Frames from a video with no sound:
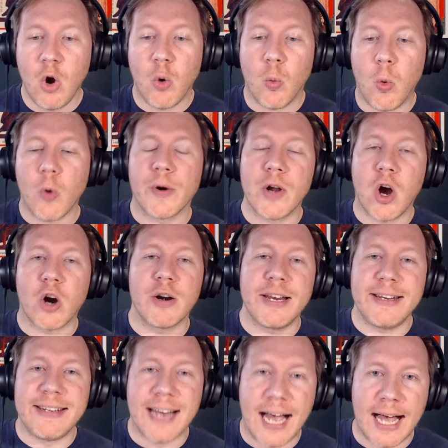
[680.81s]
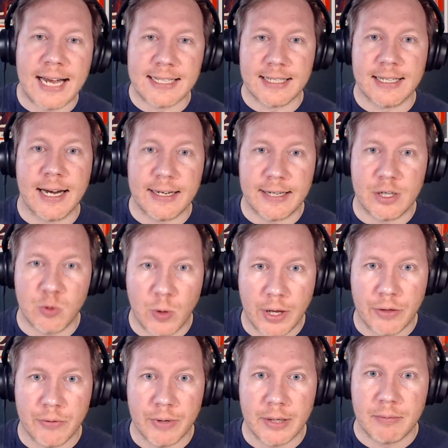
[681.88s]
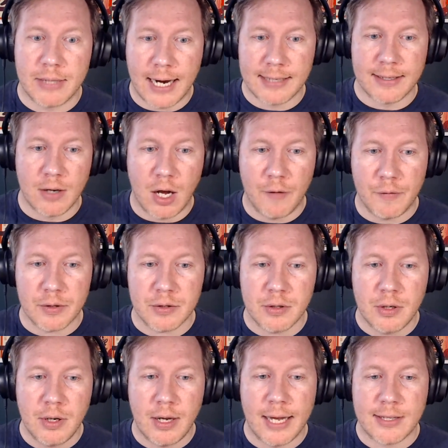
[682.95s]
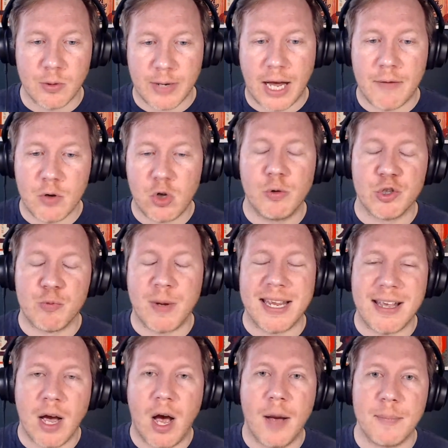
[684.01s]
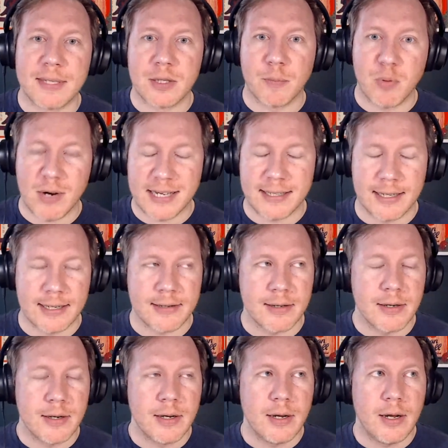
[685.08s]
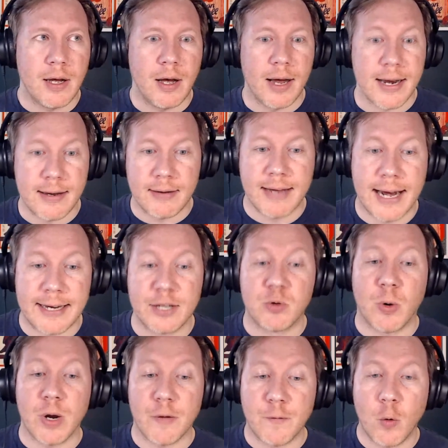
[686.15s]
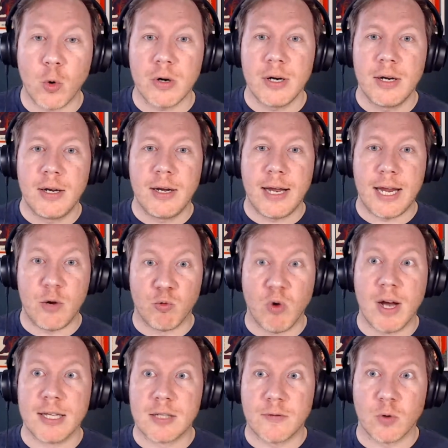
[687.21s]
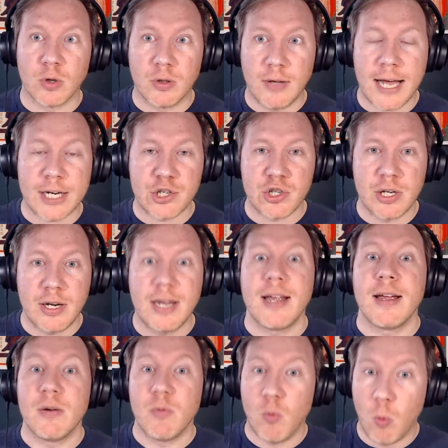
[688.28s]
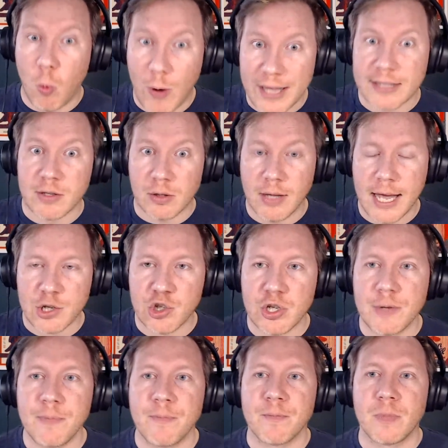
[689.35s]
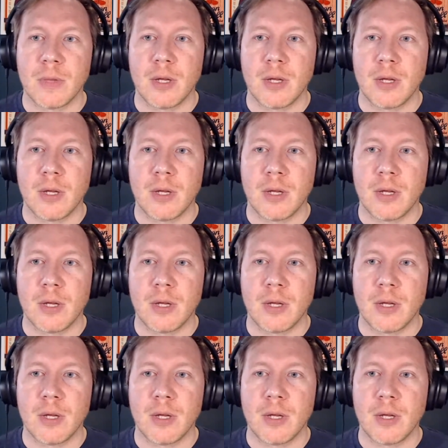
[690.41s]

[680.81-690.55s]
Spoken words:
Warren Harding dies in 1923, dies in office. And so Calvin Coolidge becomes the president. In 1924, he runs for election, wins election,